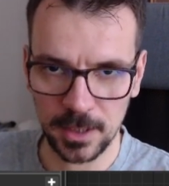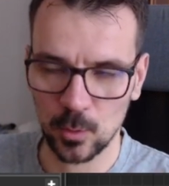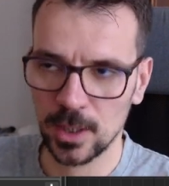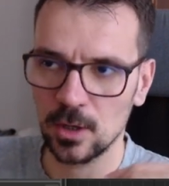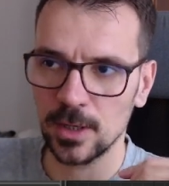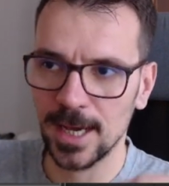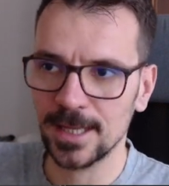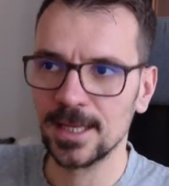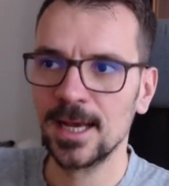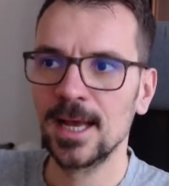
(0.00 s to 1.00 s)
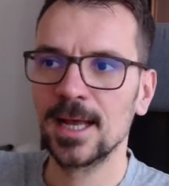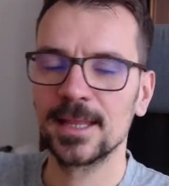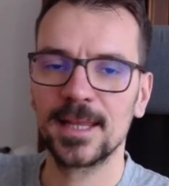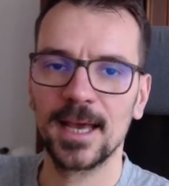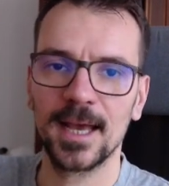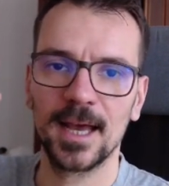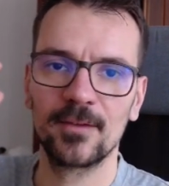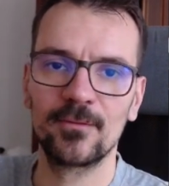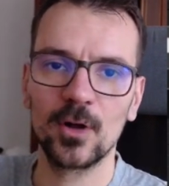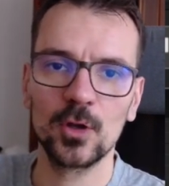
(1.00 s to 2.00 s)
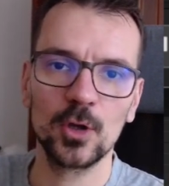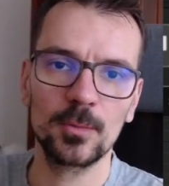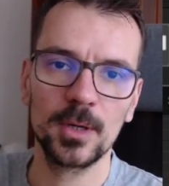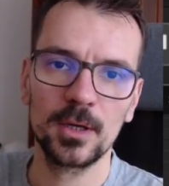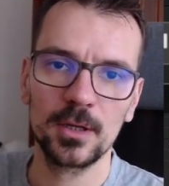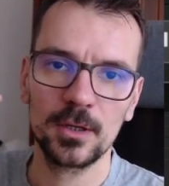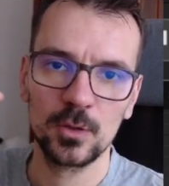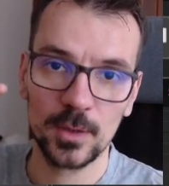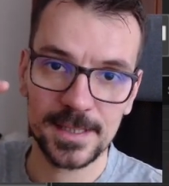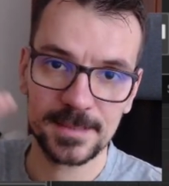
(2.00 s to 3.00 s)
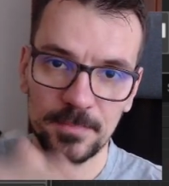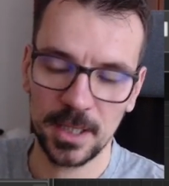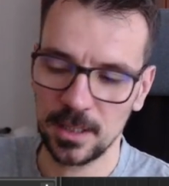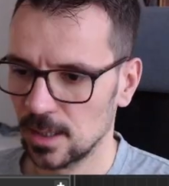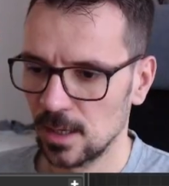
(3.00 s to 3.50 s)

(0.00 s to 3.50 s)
We connect the volume to the speed.